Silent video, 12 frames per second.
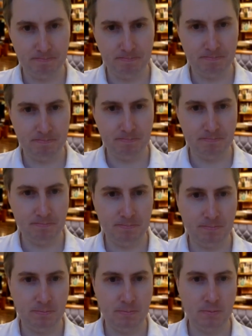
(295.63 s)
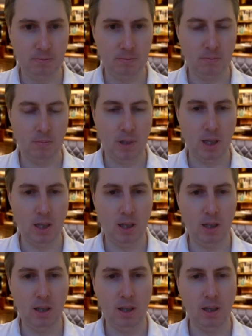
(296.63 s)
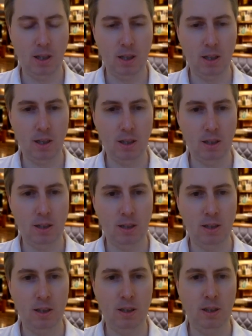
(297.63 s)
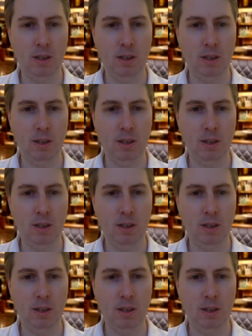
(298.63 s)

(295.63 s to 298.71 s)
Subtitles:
(no one is talking)